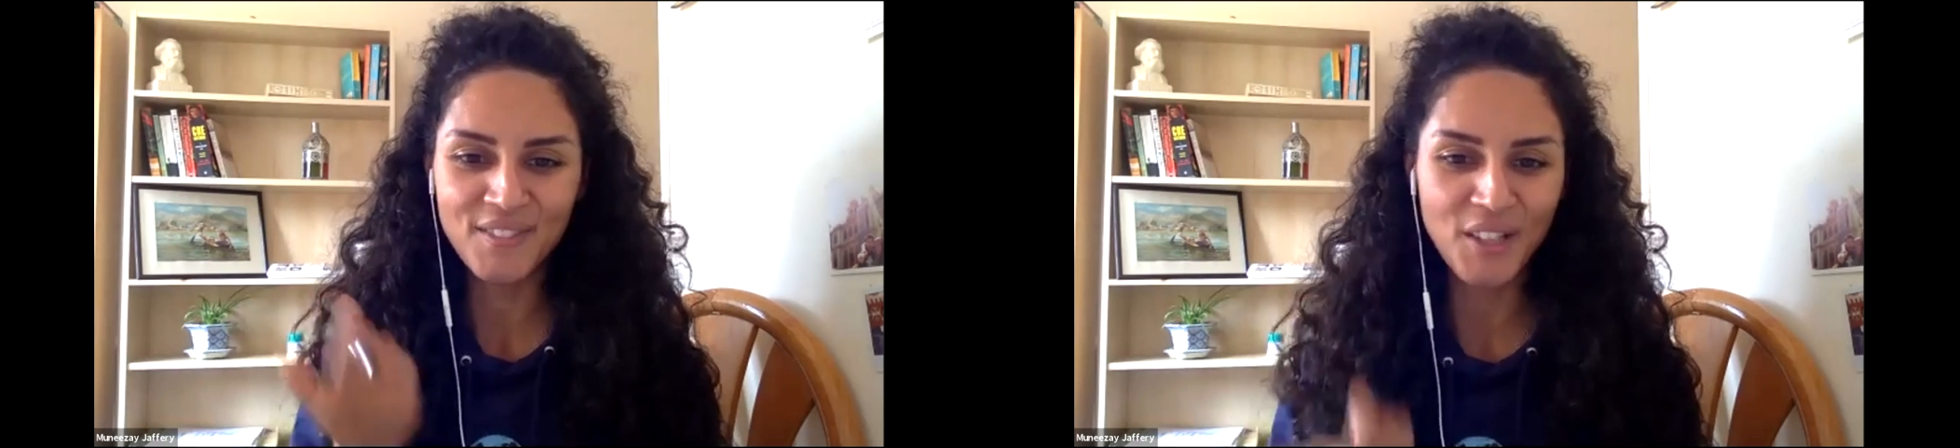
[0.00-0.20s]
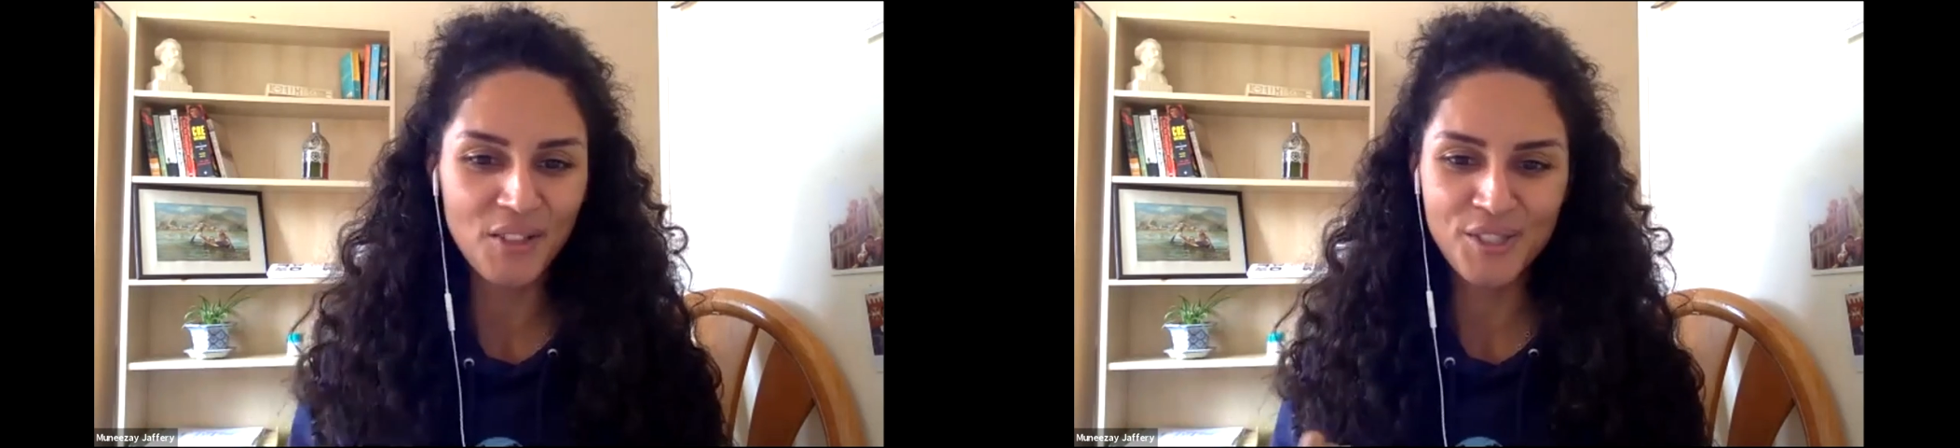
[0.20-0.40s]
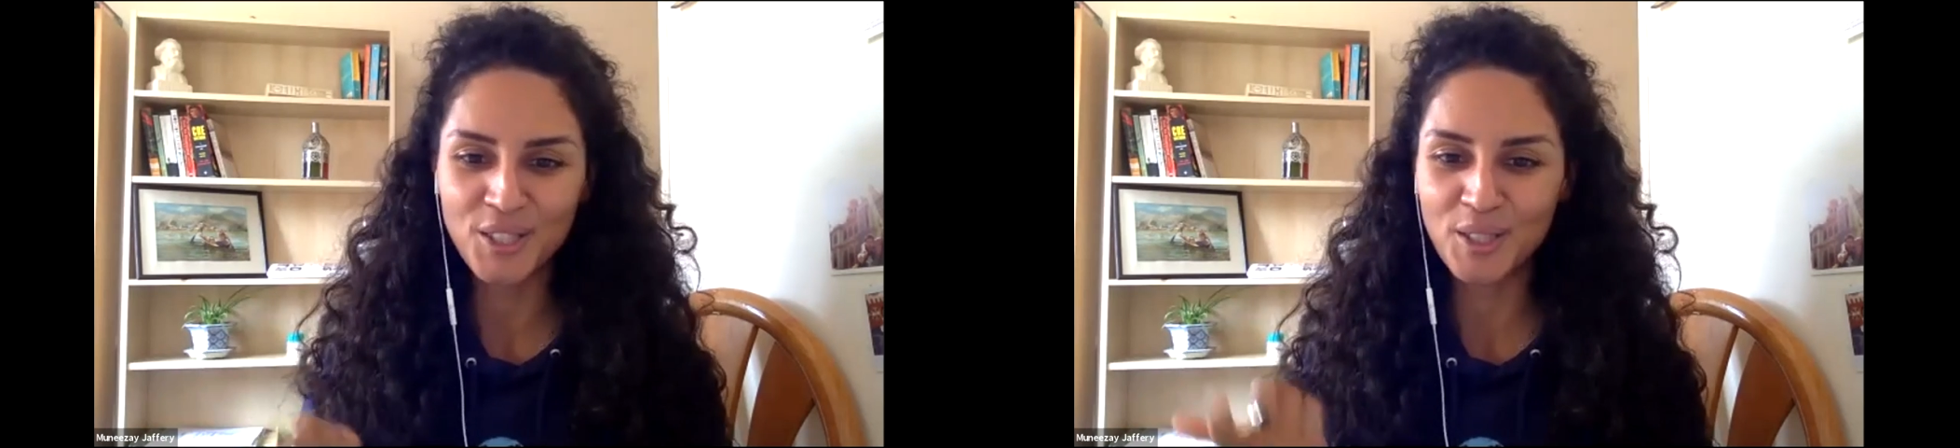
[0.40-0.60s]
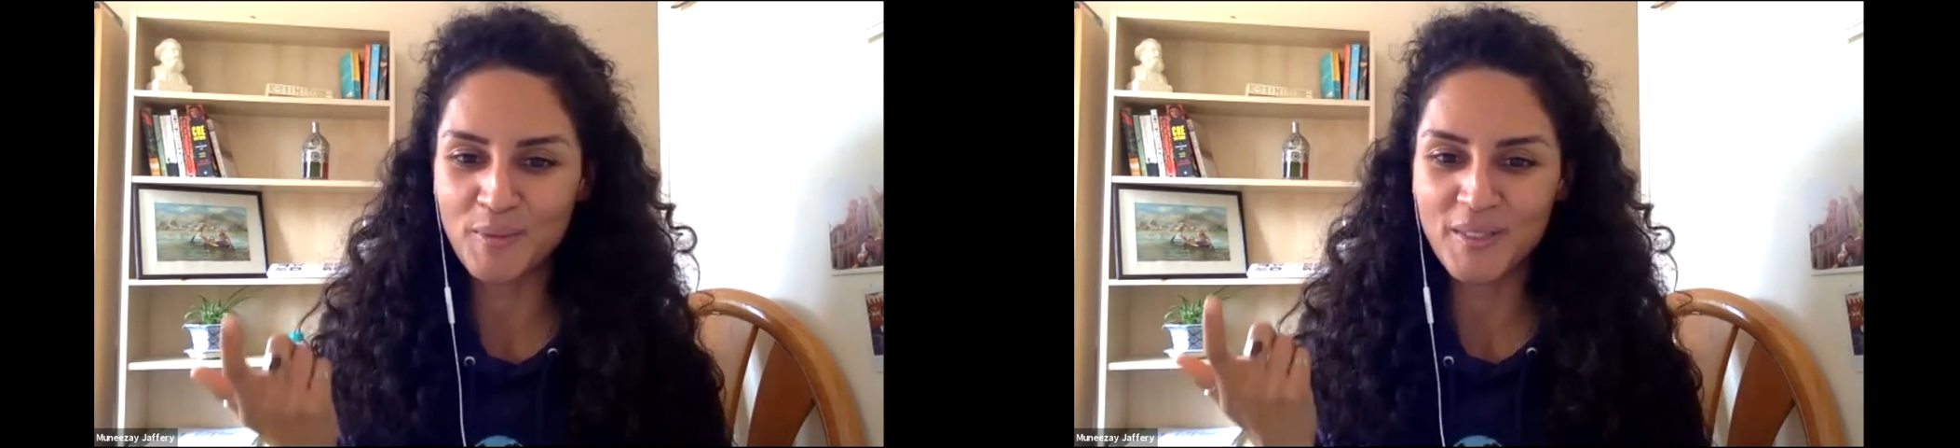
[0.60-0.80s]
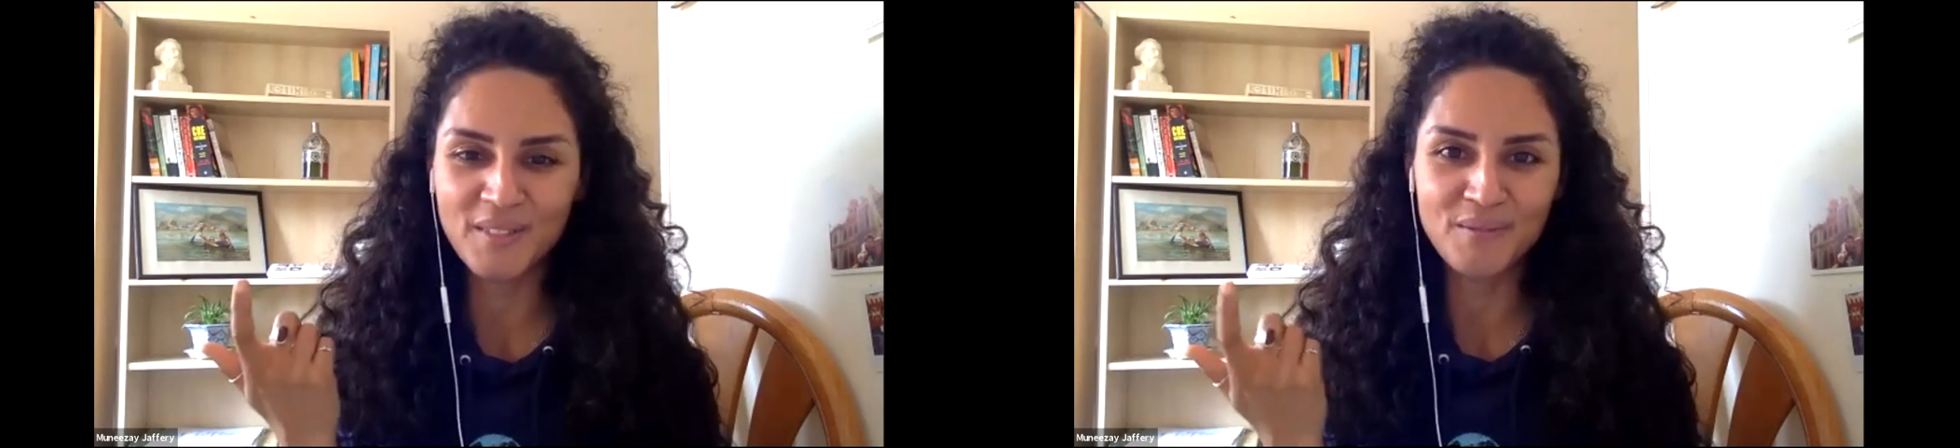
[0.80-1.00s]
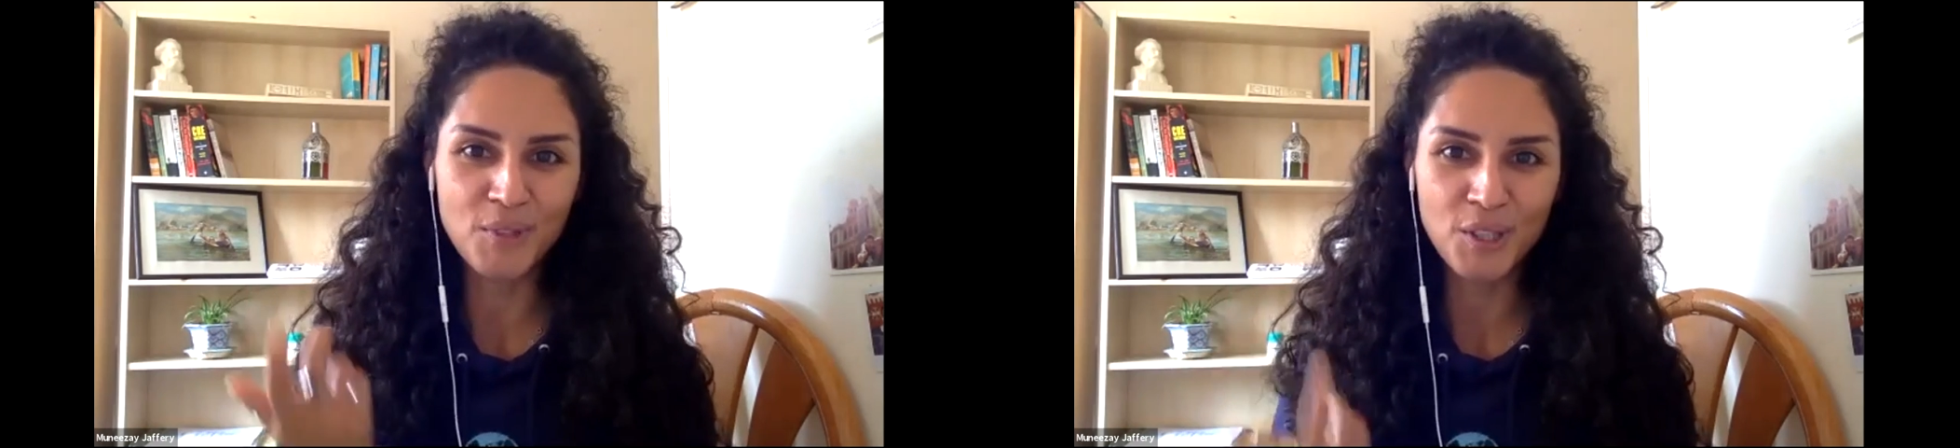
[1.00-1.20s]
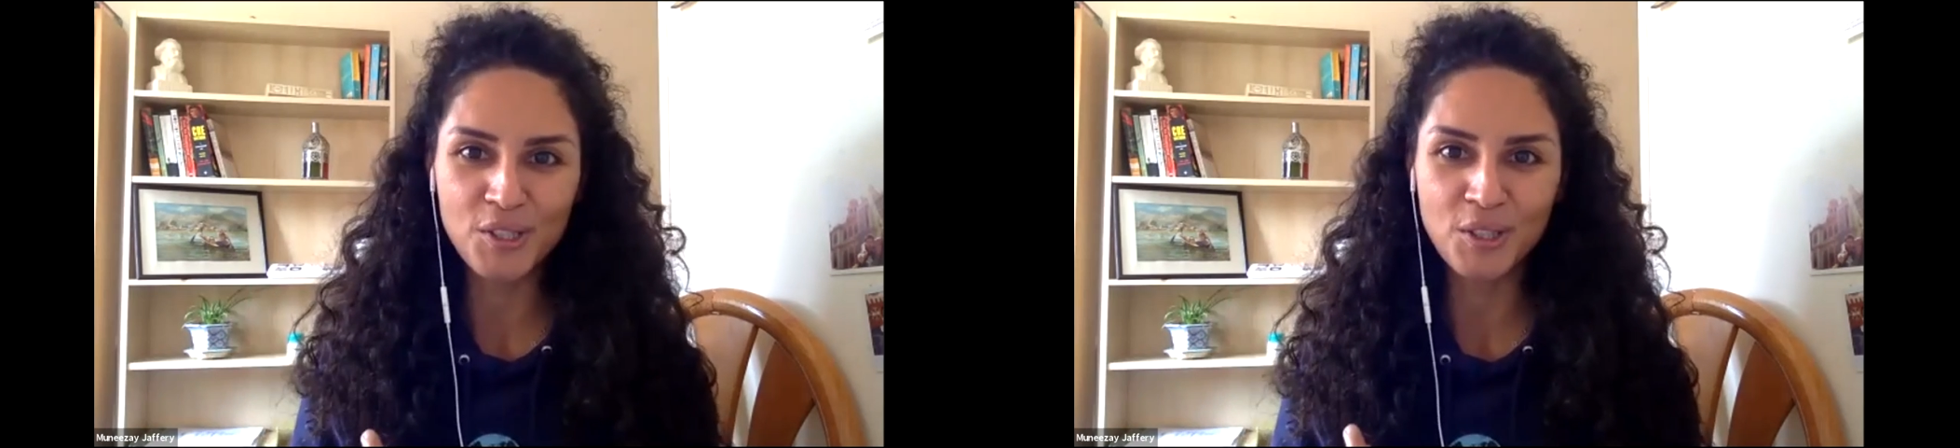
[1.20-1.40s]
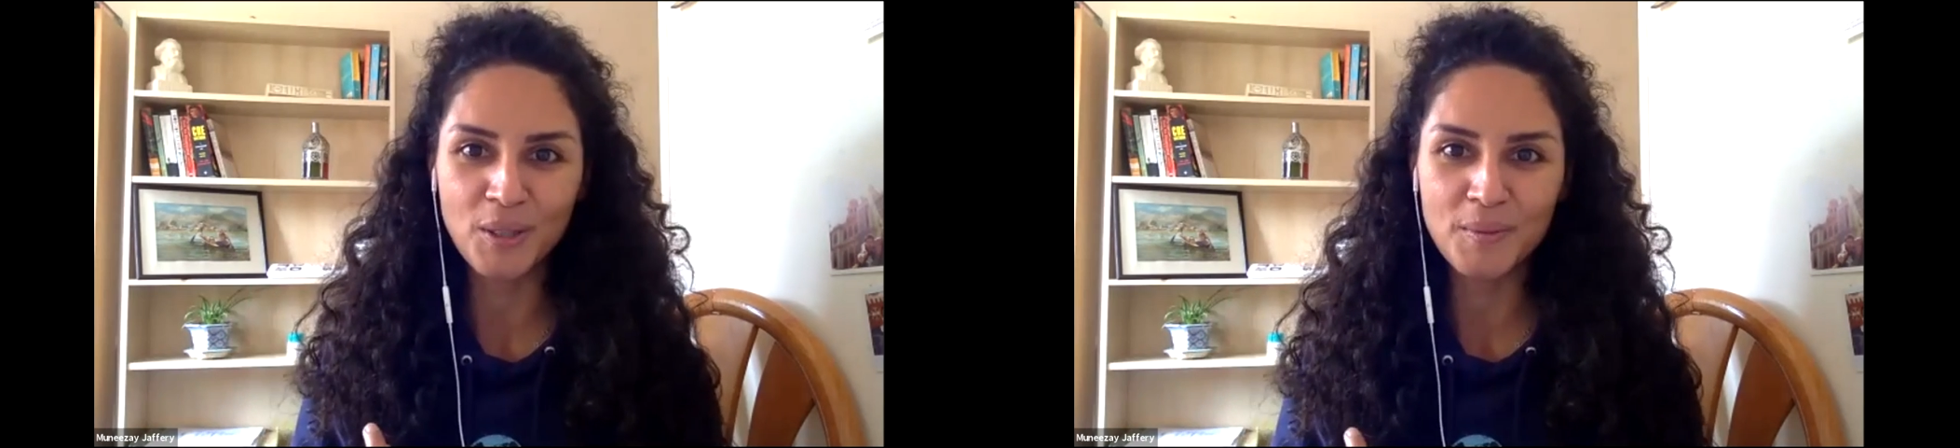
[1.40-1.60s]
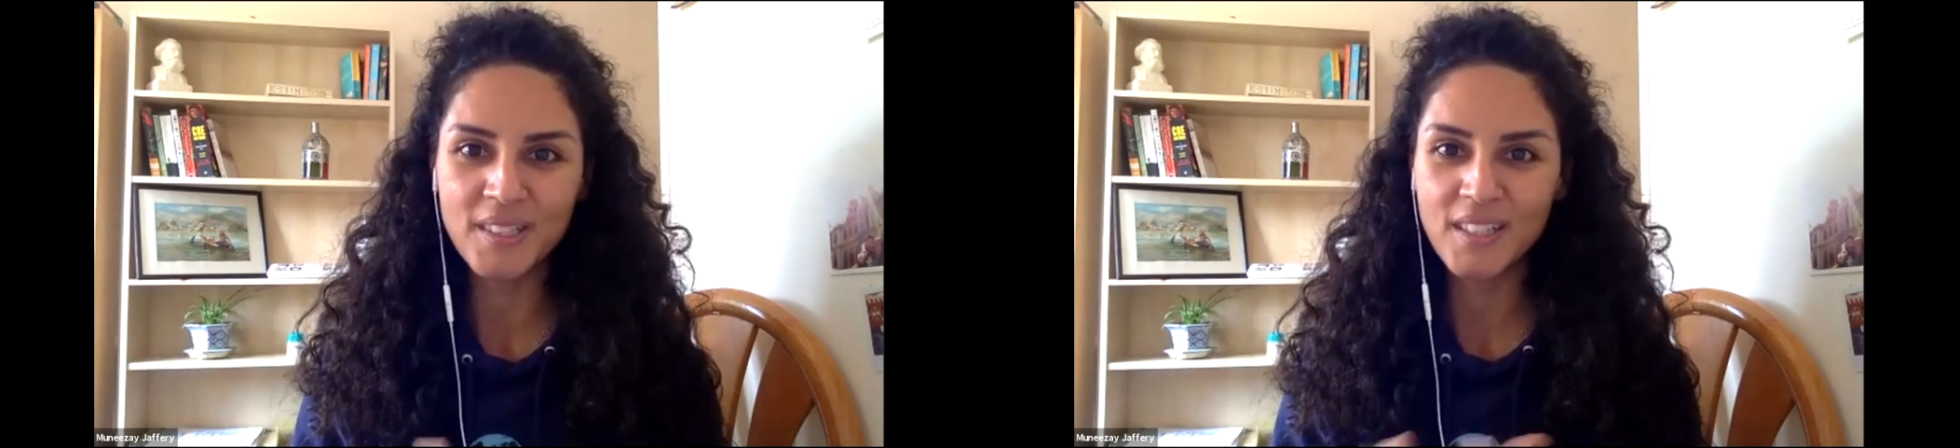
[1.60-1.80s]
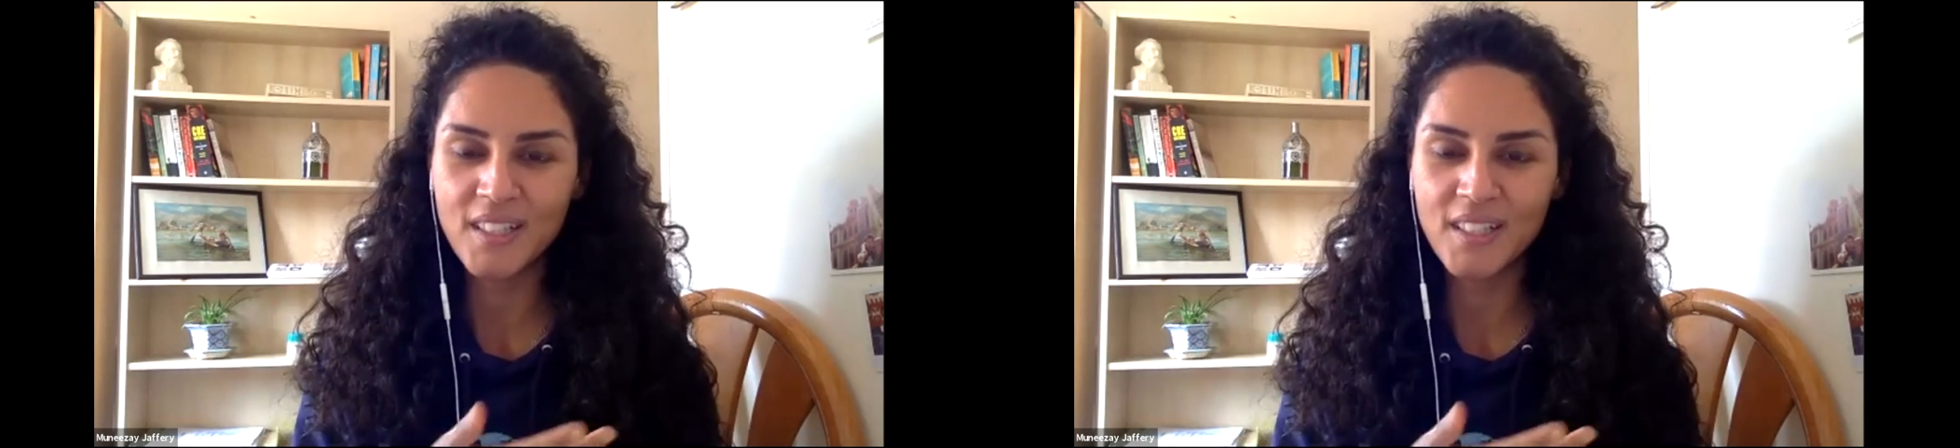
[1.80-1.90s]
fellowships and workshops,